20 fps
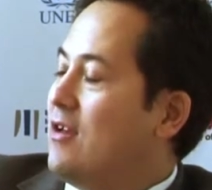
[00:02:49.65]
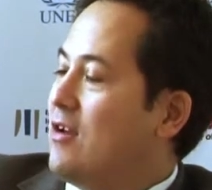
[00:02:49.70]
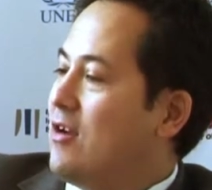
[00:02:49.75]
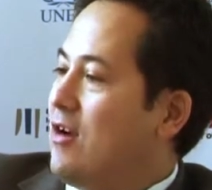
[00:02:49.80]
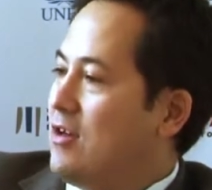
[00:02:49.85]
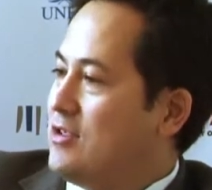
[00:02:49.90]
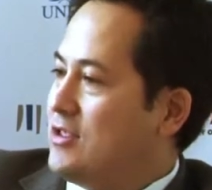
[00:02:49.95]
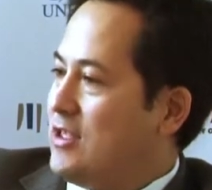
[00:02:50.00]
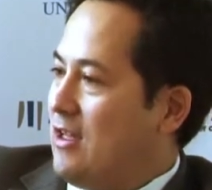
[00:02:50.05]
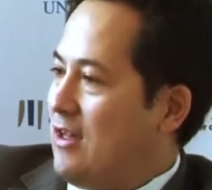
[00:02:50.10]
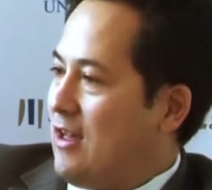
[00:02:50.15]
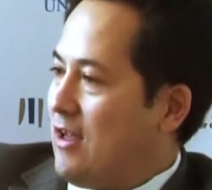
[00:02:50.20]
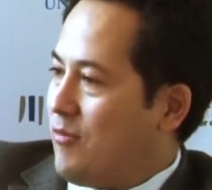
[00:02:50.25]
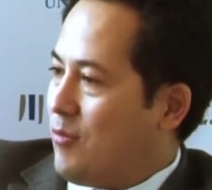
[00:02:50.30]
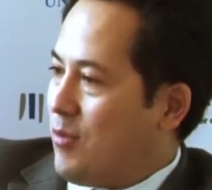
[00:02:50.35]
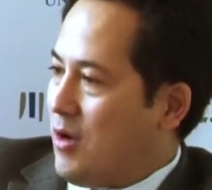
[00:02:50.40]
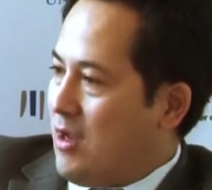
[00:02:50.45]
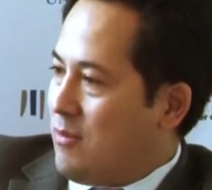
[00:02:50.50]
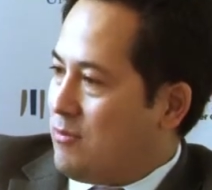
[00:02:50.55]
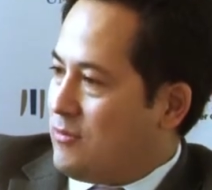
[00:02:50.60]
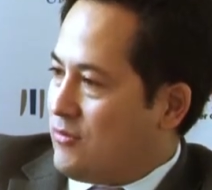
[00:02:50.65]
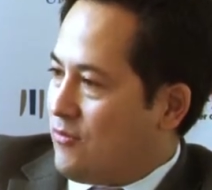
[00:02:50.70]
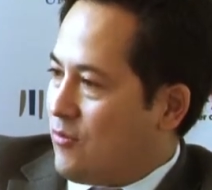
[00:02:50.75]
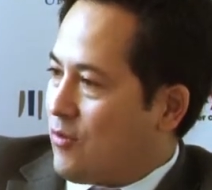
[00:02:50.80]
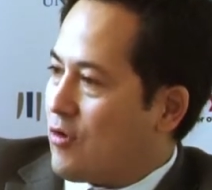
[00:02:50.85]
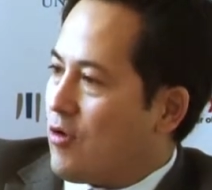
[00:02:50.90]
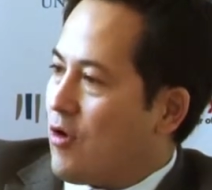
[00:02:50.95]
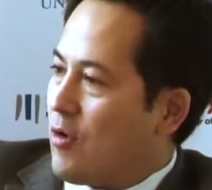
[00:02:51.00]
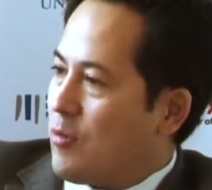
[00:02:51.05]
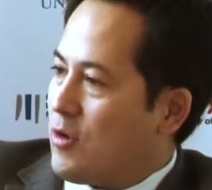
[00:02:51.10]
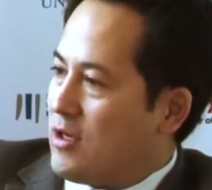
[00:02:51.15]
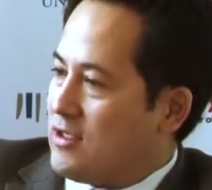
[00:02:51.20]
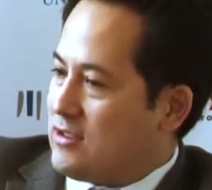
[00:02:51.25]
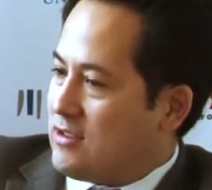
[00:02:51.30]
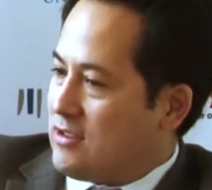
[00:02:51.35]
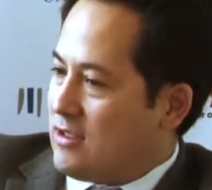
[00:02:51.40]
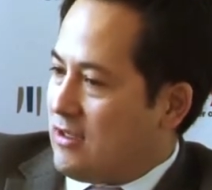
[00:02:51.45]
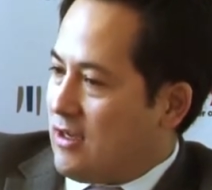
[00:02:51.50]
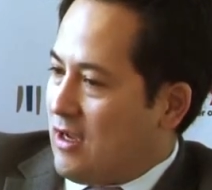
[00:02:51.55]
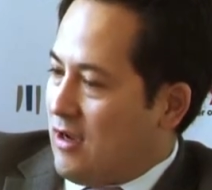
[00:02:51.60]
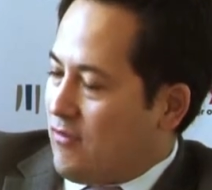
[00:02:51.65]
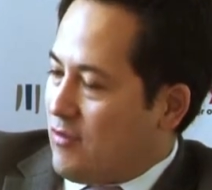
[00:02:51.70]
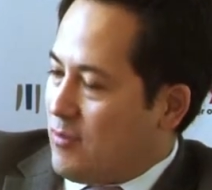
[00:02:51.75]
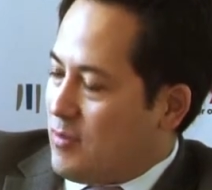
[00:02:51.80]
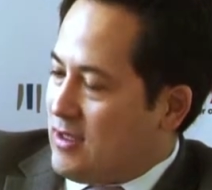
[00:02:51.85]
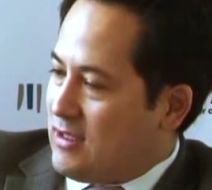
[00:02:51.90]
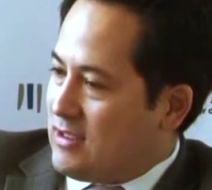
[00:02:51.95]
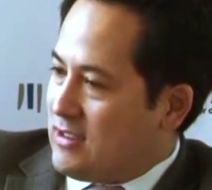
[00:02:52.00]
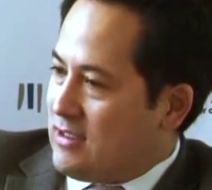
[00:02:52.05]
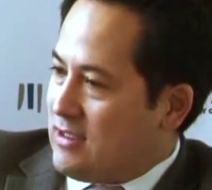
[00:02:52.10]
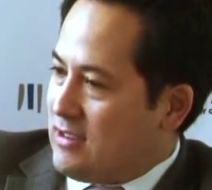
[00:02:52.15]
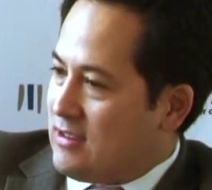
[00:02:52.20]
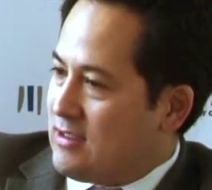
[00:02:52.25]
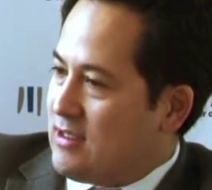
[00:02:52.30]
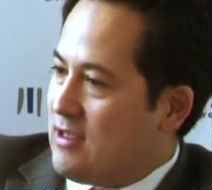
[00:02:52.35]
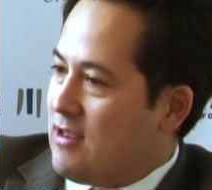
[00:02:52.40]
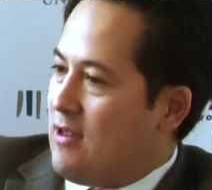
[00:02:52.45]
causing a lot of problems for corporations and governments, is